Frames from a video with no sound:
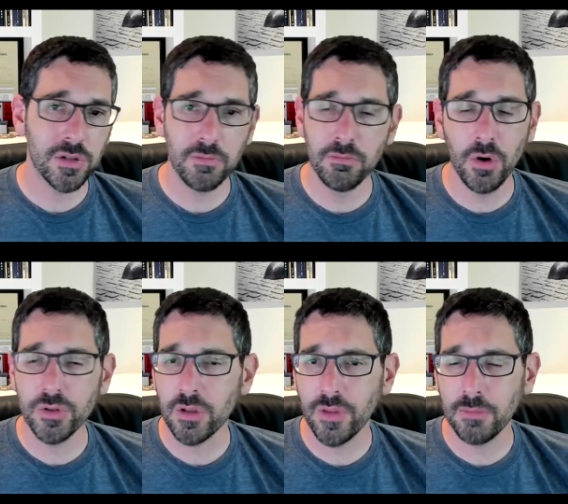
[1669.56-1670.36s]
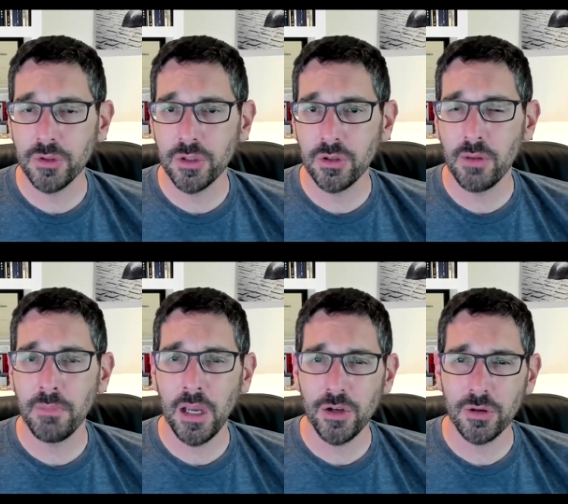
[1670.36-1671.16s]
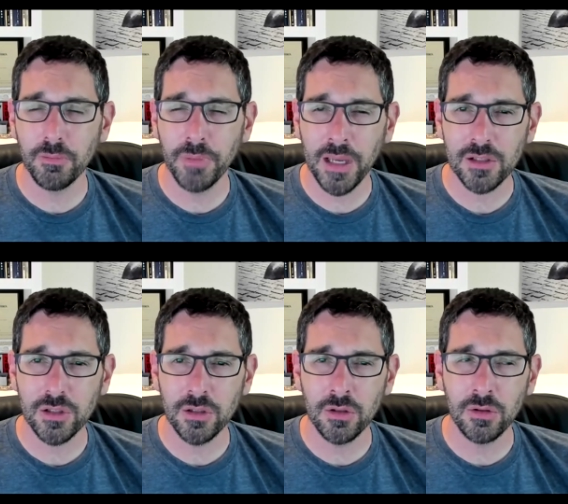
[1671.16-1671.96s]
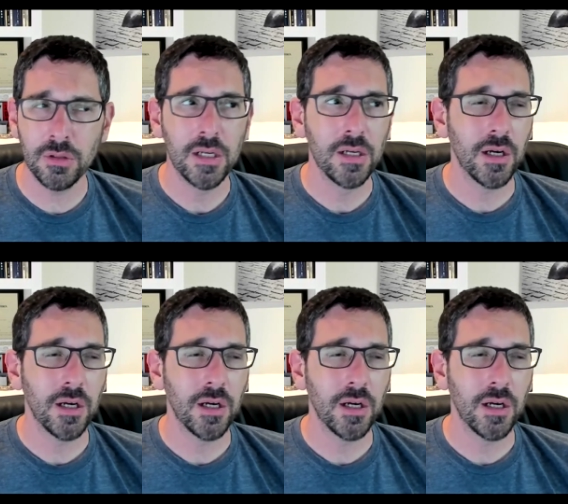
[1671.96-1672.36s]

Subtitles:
Most of them do. The major banks do.